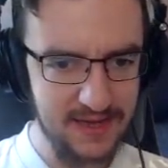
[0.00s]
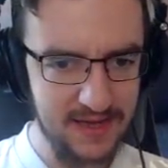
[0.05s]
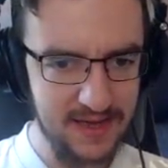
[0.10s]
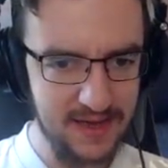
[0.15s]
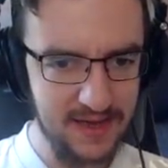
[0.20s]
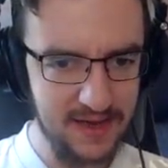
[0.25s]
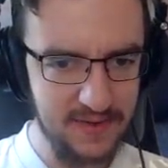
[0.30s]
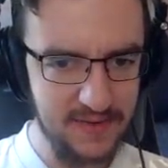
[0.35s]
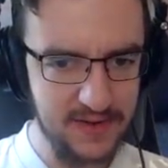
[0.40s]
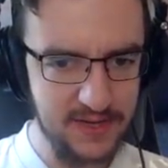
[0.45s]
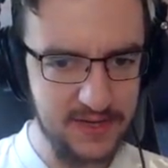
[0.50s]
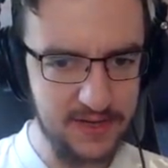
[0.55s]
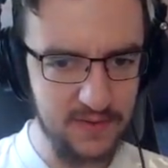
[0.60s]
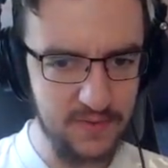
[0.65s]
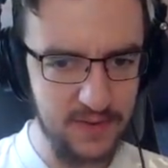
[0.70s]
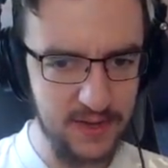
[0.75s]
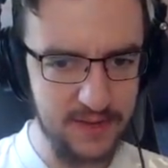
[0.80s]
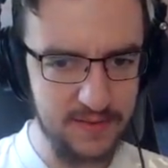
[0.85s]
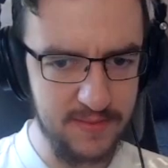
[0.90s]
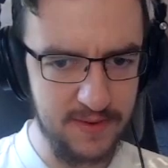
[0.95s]
Uh, we do
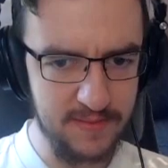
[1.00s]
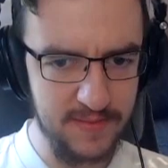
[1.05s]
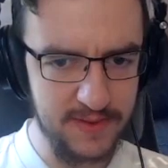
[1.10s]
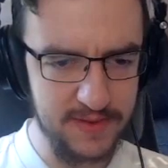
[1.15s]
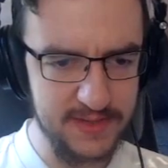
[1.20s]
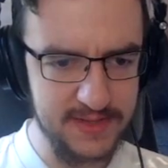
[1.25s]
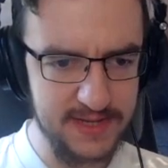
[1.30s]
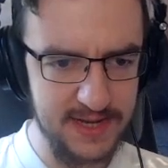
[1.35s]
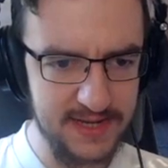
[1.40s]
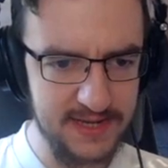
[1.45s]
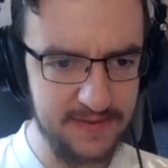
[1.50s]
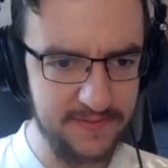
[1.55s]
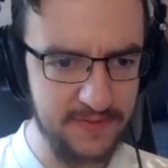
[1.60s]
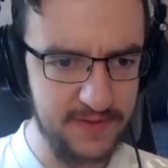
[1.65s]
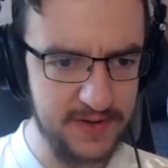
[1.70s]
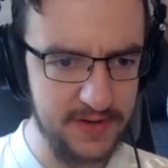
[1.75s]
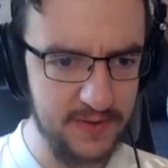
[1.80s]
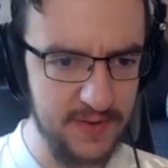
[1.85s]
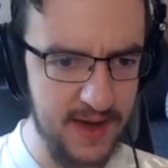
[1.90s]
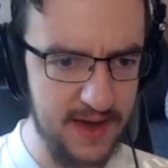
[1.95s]
want them on both sides if we
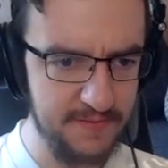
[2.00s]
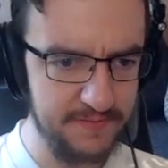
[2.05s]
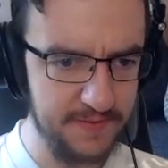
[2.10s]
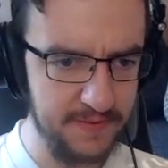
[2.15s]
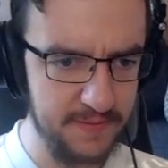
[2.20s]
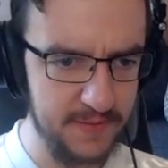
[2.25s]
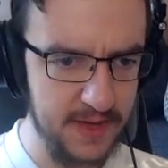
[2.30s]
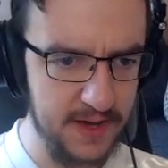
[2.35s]
do have them,